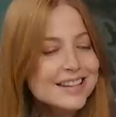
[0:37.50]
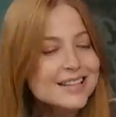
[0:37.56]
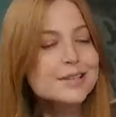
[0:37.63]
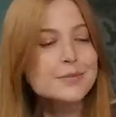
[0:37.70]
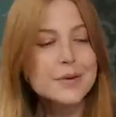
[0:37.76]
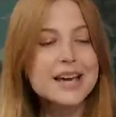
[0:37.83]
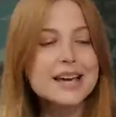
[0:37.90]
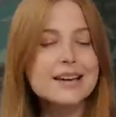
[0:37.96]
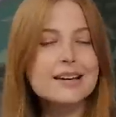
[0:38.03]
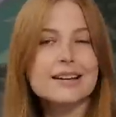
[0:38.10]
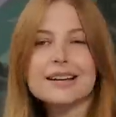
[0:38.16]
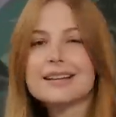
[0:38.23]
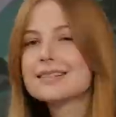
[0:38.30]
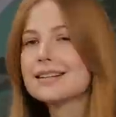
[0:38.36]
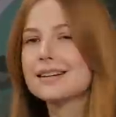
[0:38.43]
this week
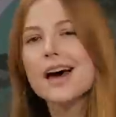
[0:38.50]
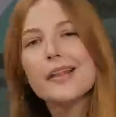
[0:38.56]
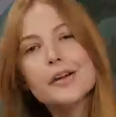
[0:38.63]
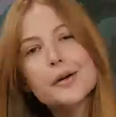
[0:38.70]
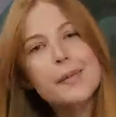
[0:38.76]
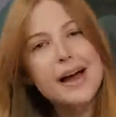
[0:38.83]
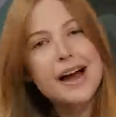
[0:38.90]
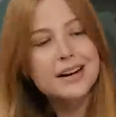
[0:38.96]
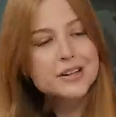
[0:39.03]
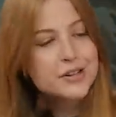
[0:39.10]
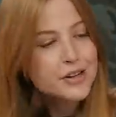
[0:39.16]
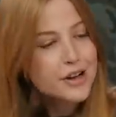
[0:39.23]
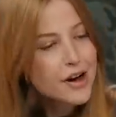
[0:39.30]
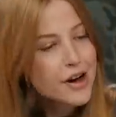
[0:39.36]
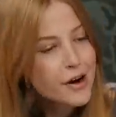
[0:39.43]
it's another packed
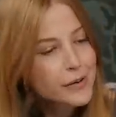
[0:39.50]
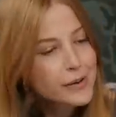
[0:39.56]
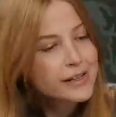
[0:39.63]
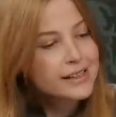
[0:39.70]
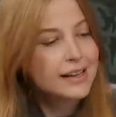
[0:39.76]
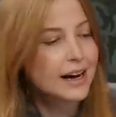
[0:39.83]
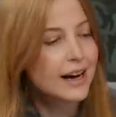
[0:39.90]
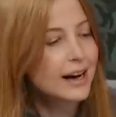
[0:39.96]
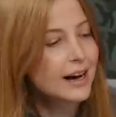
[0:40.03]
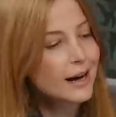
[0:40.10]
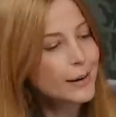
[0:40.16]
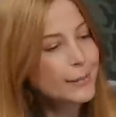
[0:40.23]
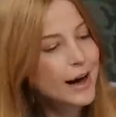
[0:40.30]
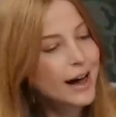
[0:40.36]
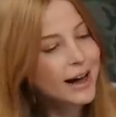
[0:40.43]
show.
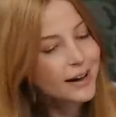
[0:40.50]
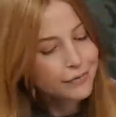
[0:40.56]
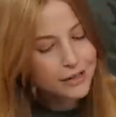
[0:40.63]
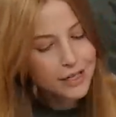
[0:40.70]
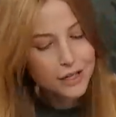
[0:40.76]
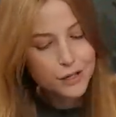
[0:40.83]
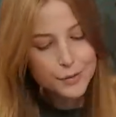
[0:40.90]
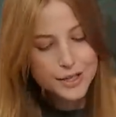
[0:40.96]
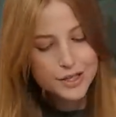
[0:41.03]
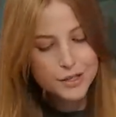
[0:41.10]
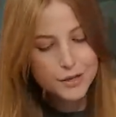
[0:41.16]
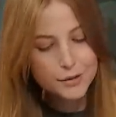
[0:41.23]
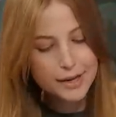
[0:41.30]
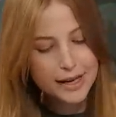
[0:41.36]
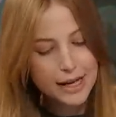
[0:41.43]
Um, I figured we'd
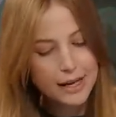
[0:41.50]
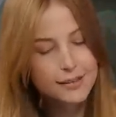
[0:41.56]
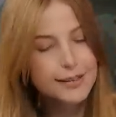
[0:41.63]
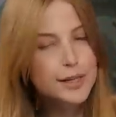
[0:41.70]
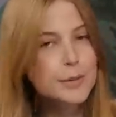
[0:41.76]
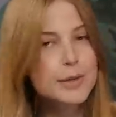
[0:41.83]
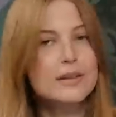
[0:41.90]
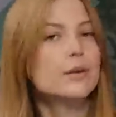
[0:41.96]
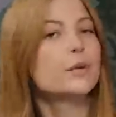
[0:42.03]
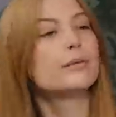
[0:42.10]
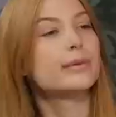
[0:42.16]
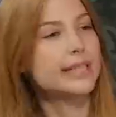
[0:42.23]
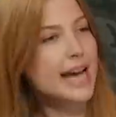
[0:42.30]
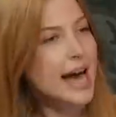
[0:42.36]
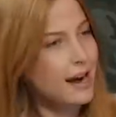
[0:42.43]
do like a little bit of a
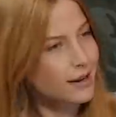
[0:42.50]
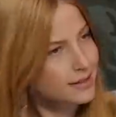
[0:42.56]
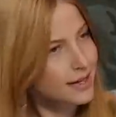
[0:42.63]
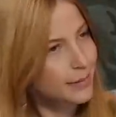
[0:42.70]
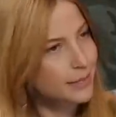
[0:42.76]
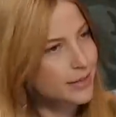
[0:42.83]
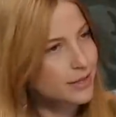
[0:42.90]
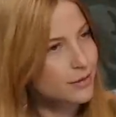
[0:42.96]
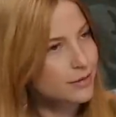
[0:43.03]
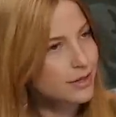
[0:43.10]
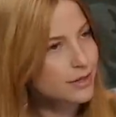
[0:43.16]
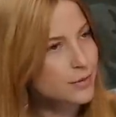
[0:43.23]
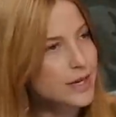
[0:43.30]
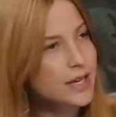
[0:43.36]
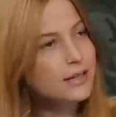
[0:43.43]
react episode
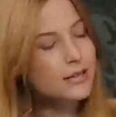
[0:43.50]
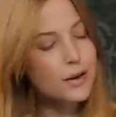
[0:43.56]
this week.